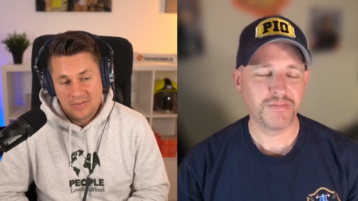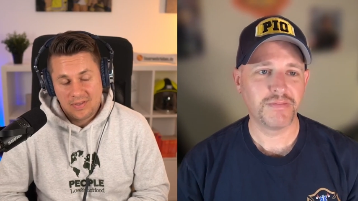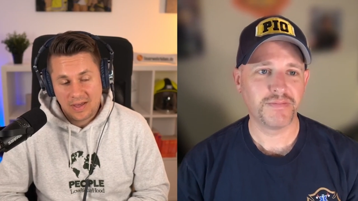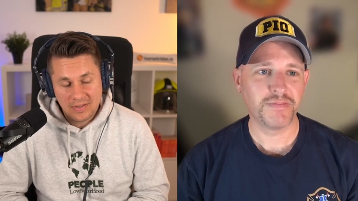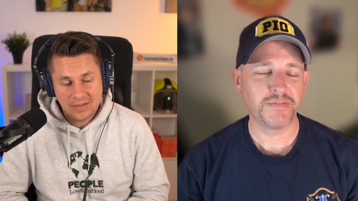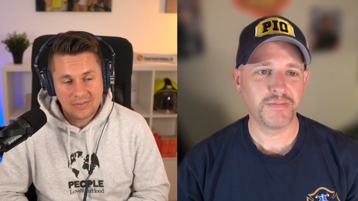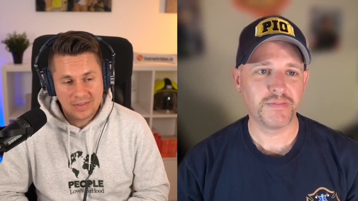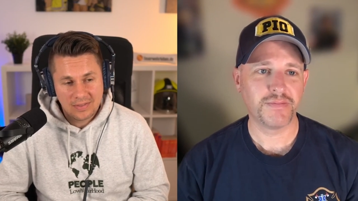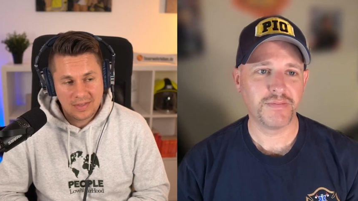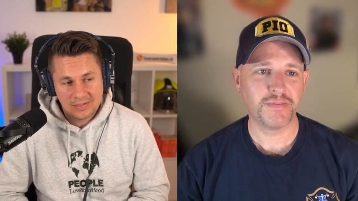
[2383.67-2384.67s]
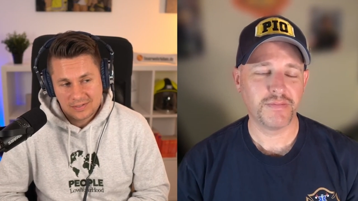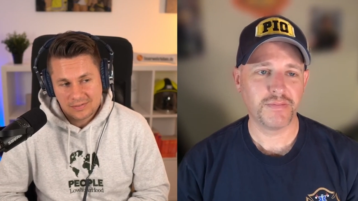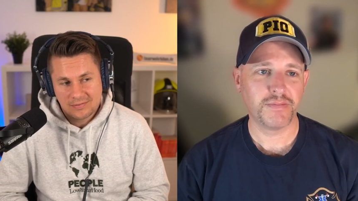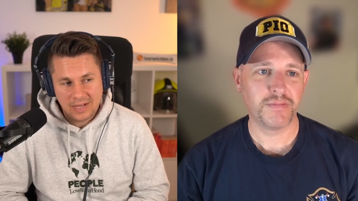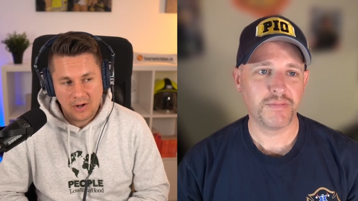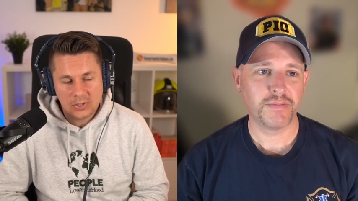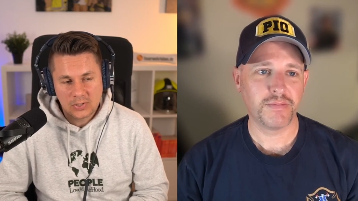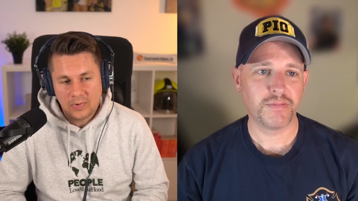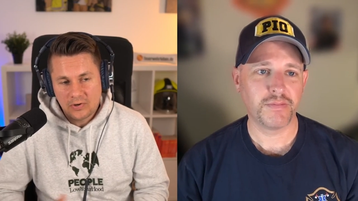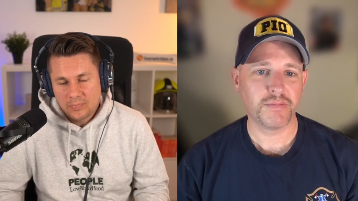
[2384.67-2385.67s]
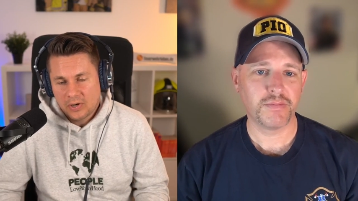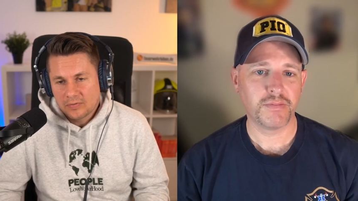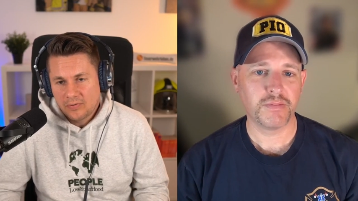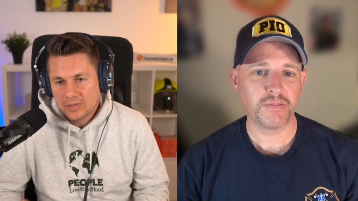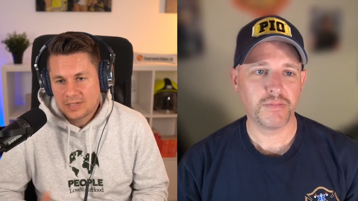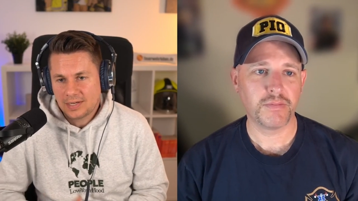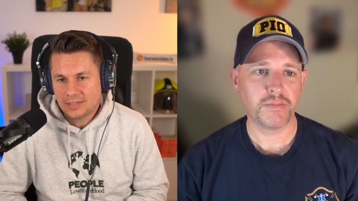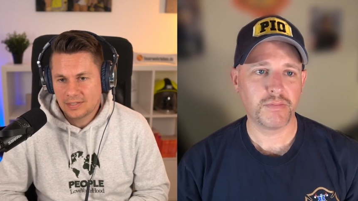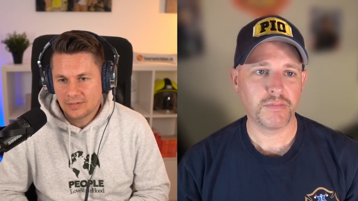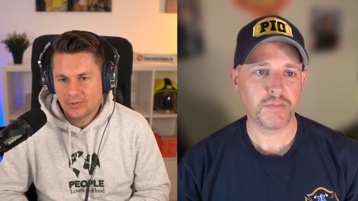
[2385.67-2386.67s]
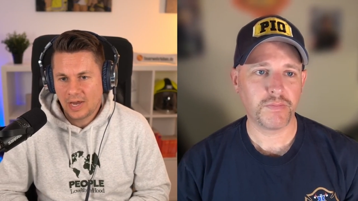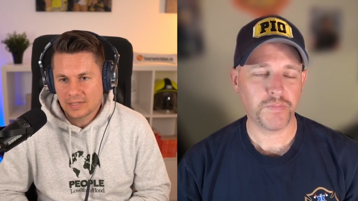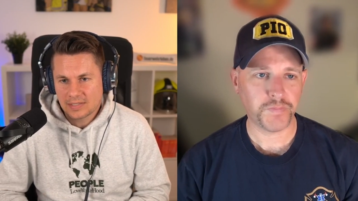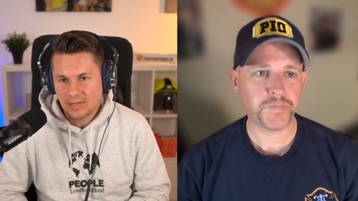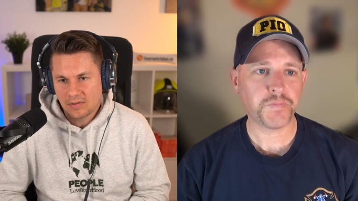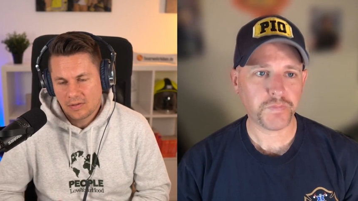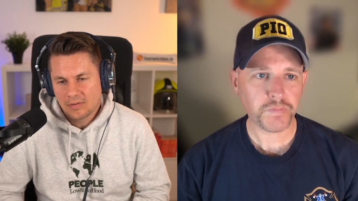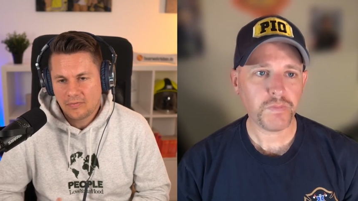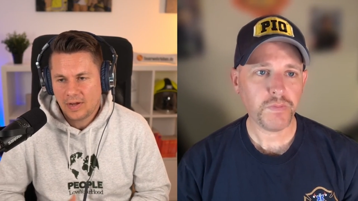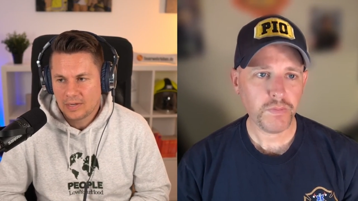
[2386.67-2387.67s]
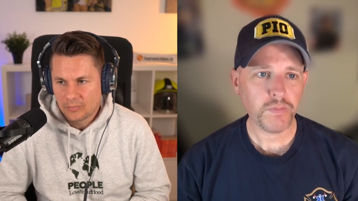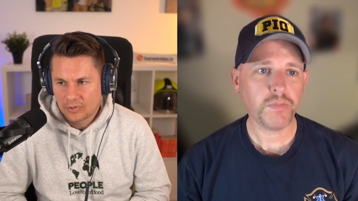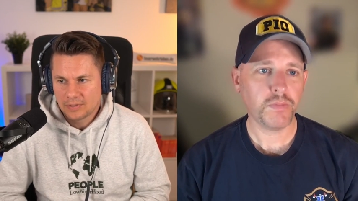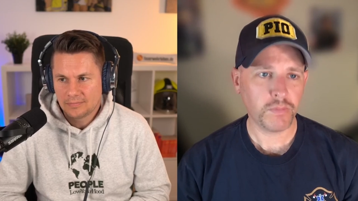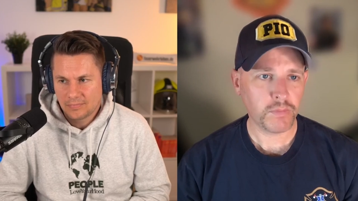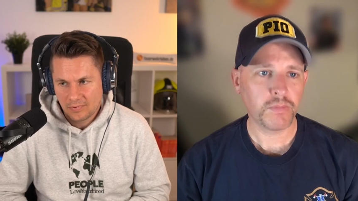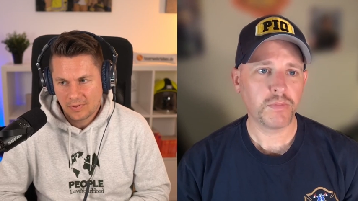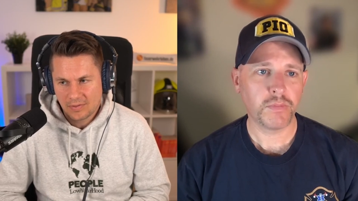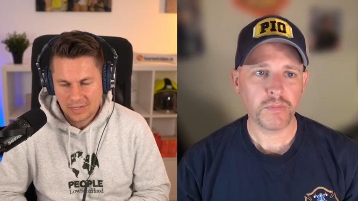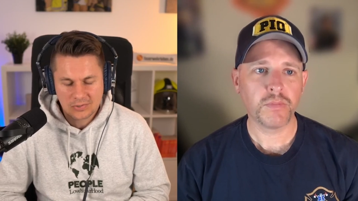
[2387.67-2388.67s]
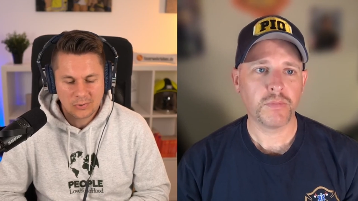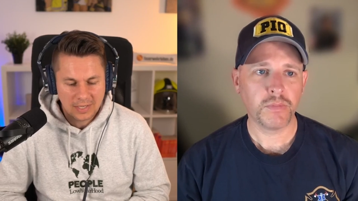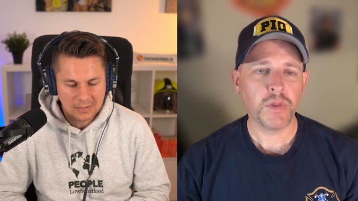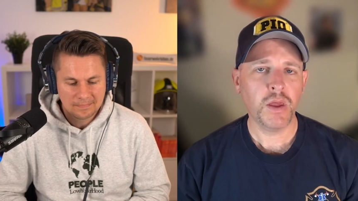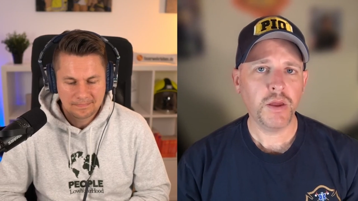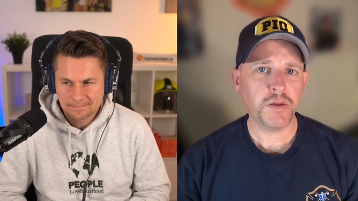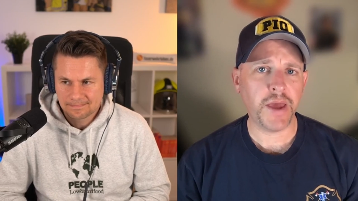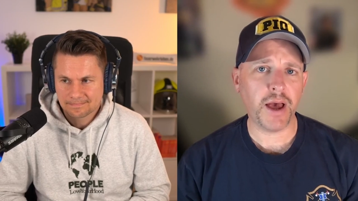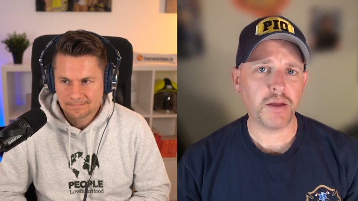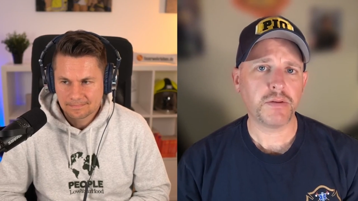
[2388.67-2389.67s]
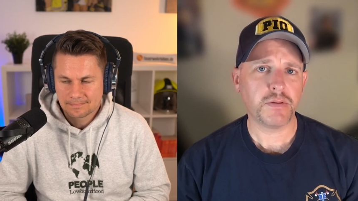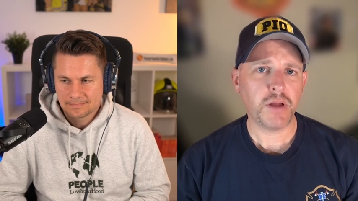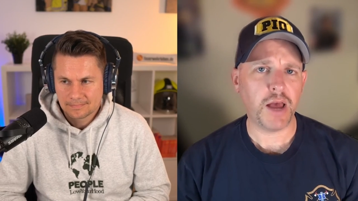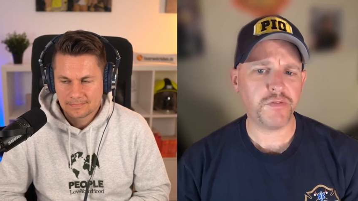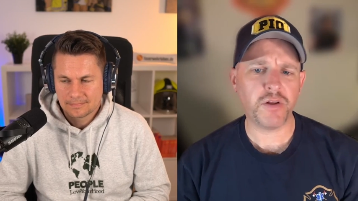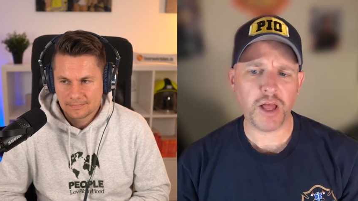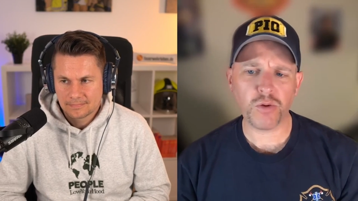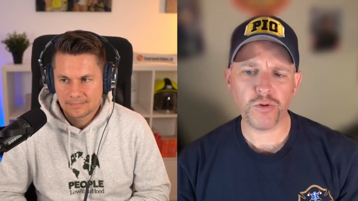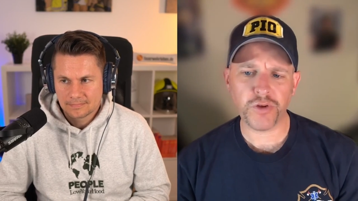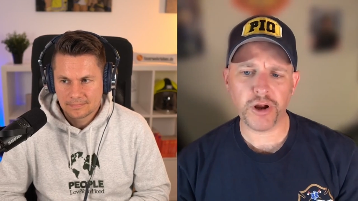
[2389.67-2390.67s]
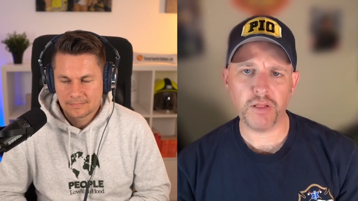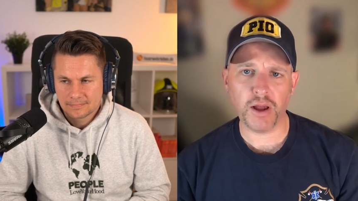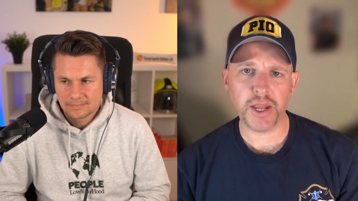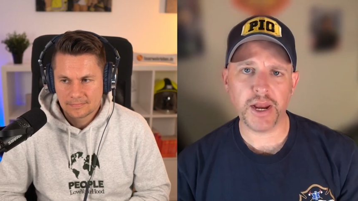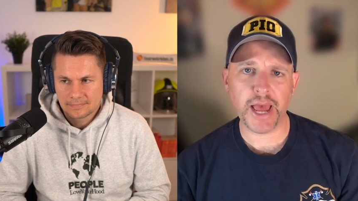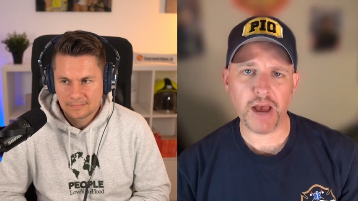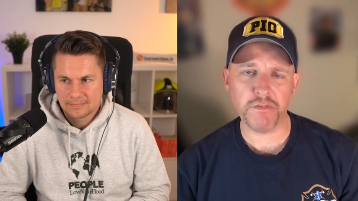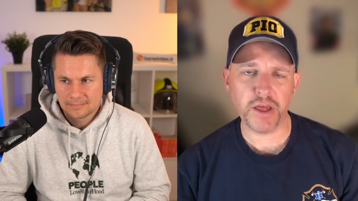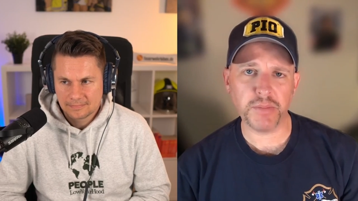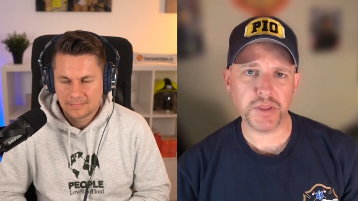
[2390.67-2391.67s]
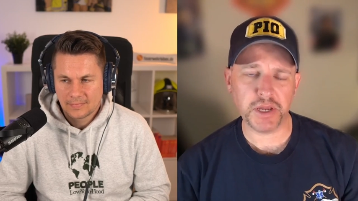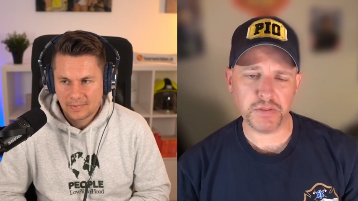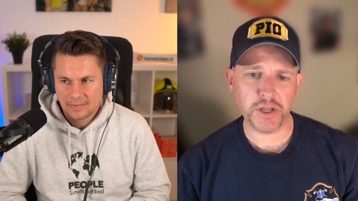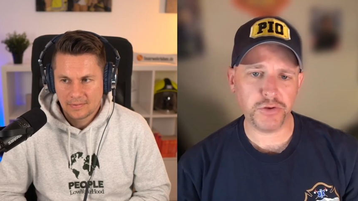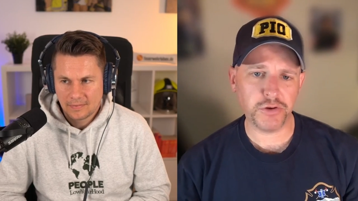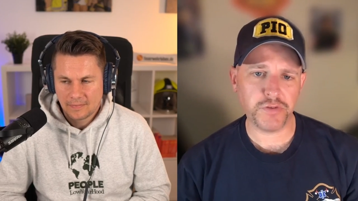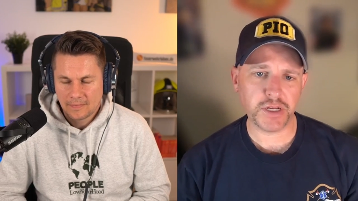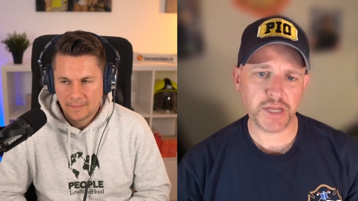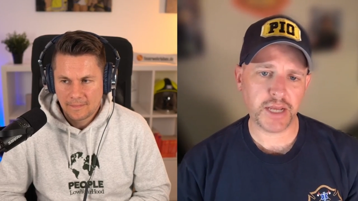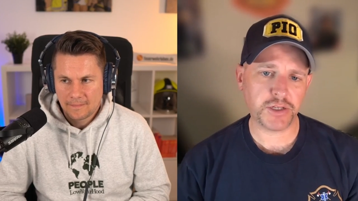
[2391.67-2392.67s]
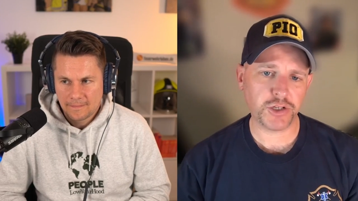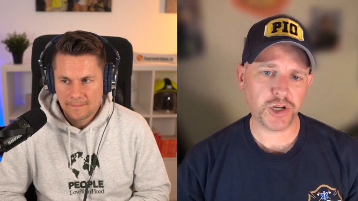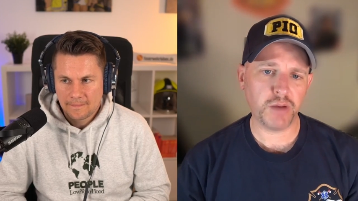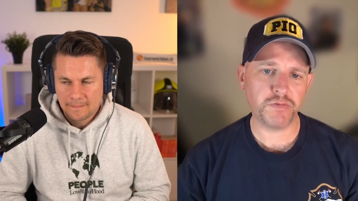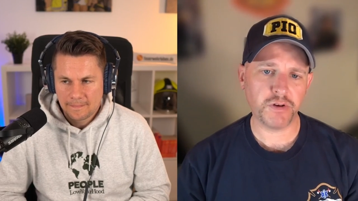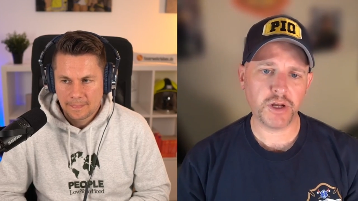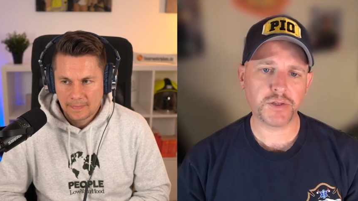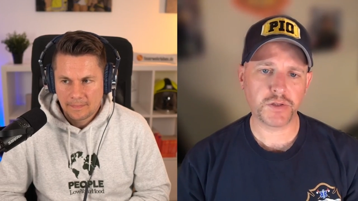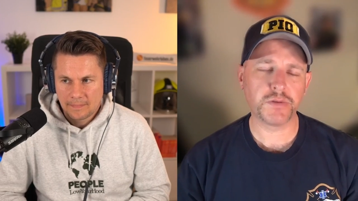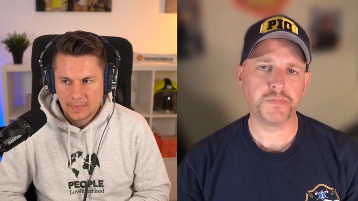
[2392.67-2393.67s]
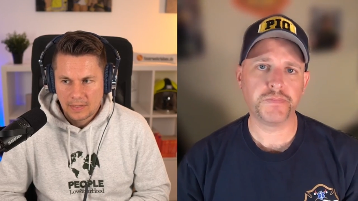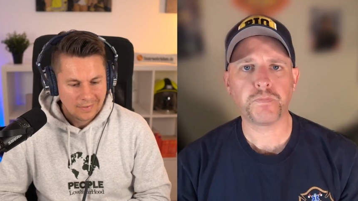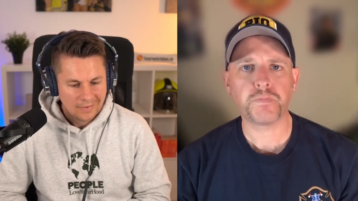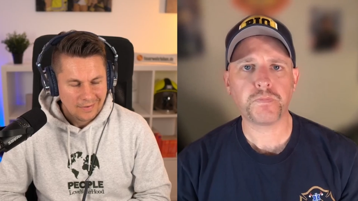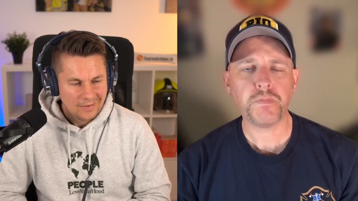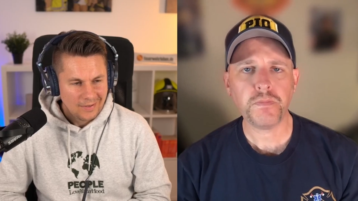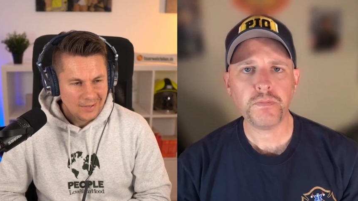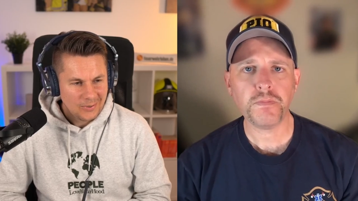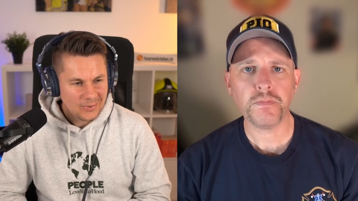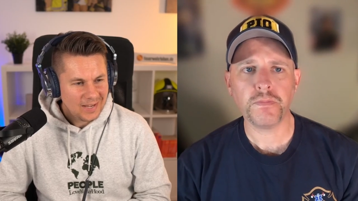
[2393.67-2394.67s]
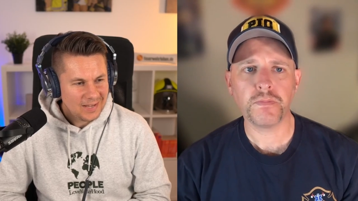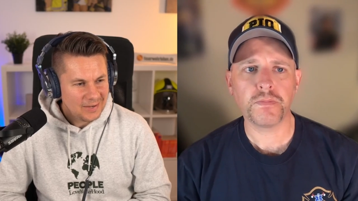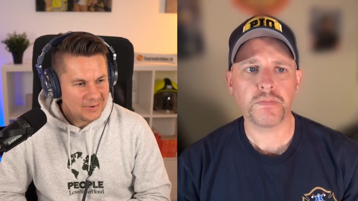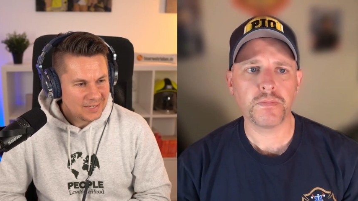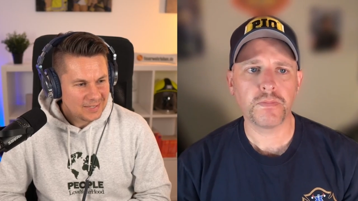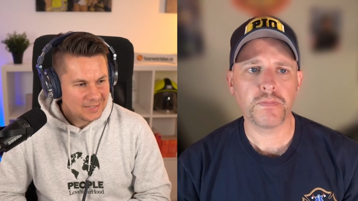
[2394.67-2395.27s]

Speaker 1: I think that it's also very important for the tactic if you understand the, the fire more. So that's great.
Speaker 2: Yeah, I feel like we're very lucky to have them, and they, they do a fantastic job for us.
Speaker 1: Okay, Eric.